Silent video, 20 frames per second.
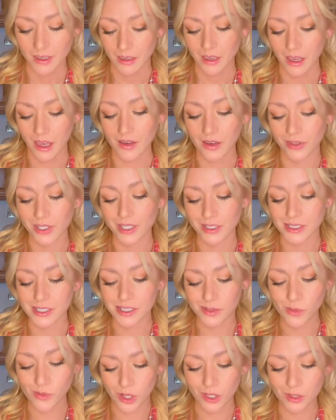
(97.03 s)
Having a
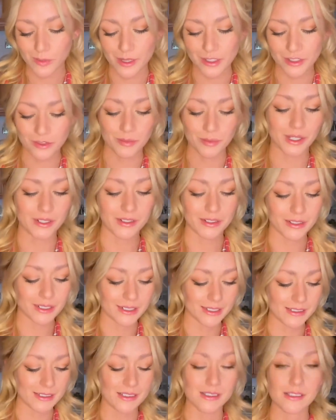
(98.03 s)
small amount of butter
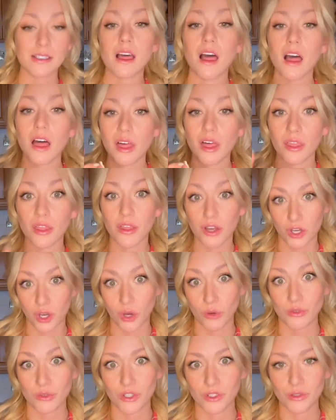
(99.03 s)
is the
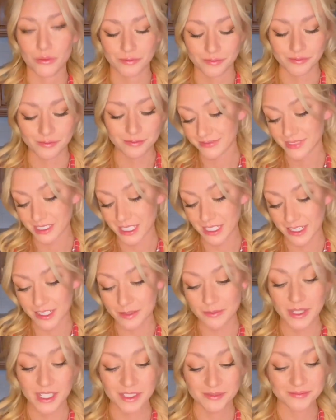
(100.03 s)
go-to. Gotta
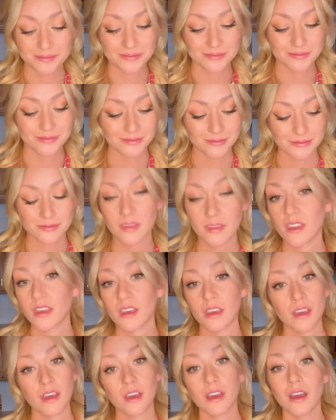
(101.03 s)
admit,
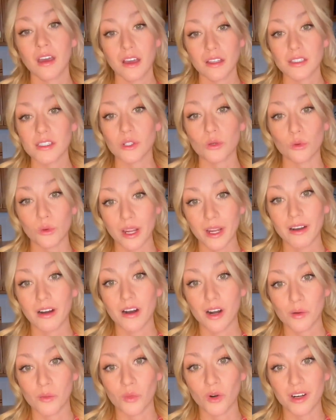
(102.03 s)
it's a great
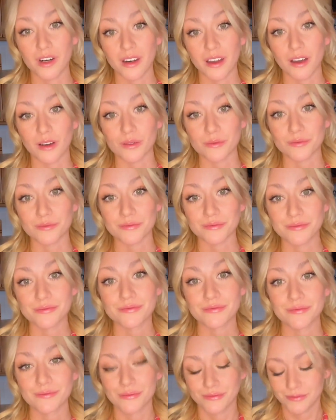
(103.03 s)
arm workout.
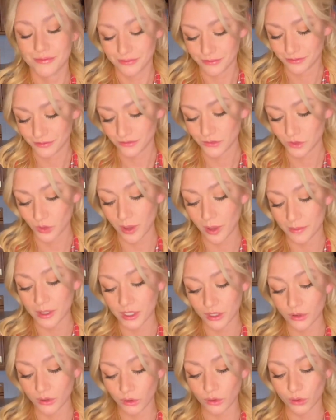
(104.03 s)
So I'm gonna
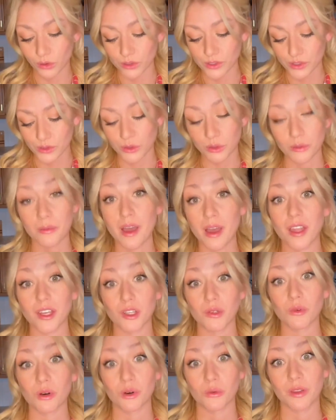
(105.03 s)
go old school
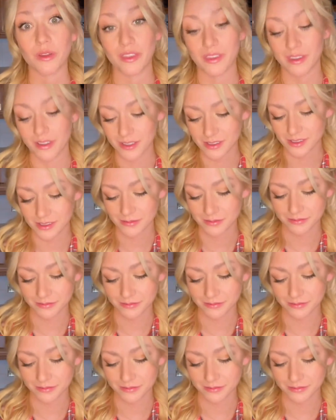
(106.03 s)
manual with this.